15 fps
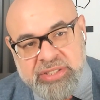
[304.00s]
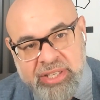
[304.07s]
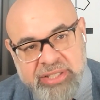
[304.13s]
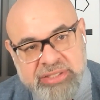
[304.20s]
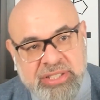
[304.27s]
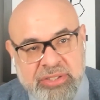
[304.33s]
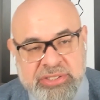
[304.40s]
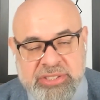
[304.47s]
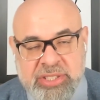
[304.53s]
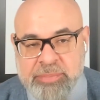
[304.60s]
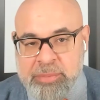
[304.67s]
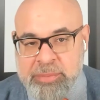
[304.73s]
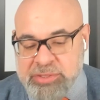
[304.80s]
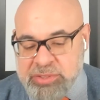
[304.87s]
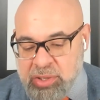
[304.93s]
dietary
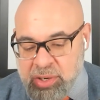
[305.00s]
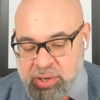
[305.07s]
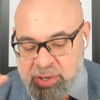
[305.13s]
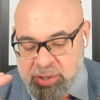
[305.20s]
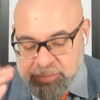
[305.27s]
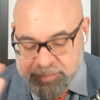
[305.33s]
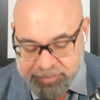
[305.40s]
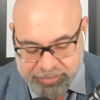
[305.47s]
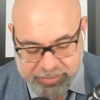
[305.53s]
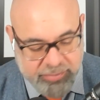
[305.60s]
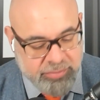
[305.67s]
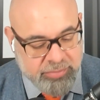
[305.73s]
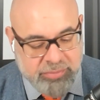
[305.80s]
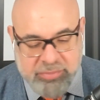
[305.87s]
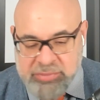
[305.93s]
supplements are
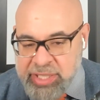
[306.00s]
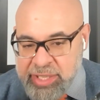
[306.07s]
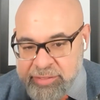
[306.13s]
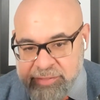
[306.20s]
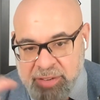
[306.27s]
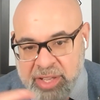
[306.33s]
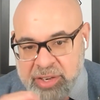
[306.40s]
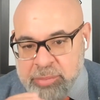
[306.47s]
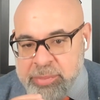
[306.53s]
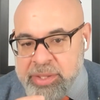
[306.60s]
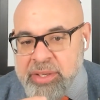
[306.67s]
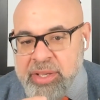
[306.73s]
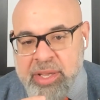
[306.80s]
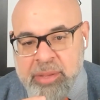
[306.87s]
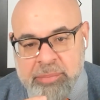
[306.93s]
a
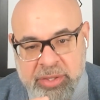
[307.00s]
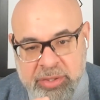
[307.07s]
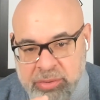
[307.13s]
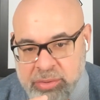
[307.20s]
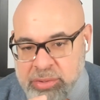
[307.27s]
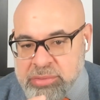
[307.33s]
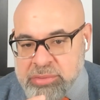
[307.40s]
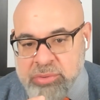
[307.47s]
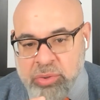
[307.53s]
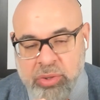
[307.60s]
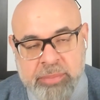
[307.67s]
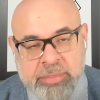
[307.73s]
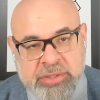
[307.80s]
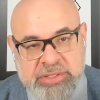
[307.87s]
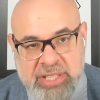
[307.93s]
vitamin and mineral or
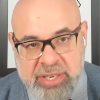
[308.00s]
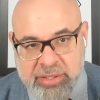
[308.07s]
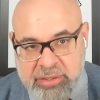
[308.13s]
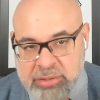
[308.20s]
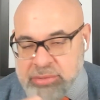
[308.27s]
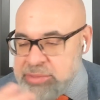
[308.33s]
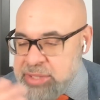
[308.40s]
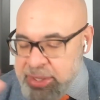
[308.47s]
a botanical.